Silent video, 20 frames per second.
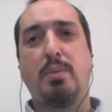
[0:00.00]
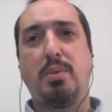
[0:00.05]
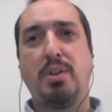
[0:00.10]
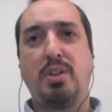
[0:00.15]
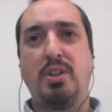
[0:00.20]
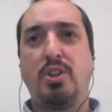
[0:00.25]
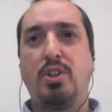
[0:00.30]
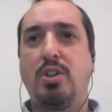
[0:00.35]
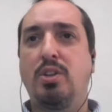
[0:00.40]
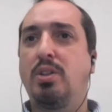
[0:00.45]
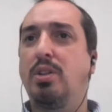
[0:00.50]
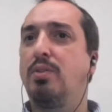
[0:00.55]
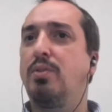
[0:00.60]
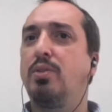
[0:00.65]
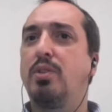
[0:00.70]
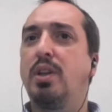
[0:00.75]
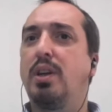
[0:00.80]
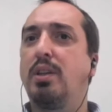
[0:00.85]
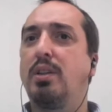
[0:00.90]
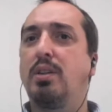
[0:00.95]
initiatives
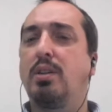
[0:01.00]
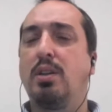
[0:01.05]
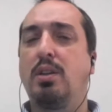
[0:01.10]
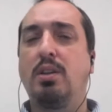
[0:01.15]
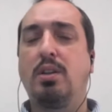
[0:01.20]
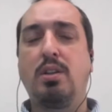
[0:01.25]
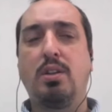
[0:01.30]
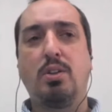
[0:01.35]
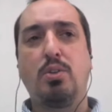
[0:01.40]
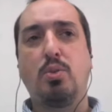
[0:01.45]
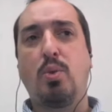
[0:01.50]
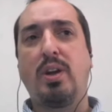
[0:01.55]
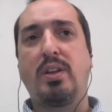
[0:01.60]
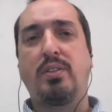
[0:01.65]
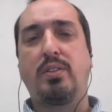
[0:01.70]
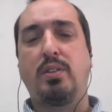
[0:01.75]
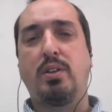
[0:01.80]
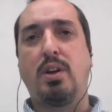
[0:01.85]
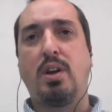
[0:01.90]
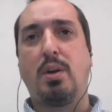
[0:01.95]
that in the
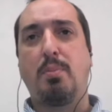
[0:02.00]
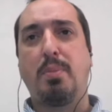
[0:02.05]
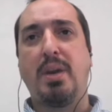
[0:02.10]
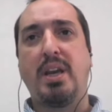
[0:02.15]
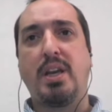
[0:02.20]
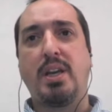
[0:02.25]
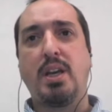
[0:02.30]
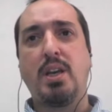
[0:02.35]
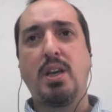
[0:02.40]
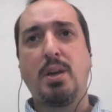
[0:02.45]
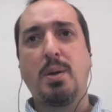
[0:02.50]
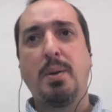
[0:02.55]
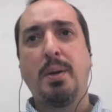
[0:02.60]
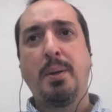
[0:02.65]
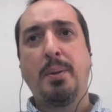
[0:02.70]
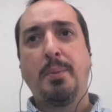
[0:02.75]
US they are making.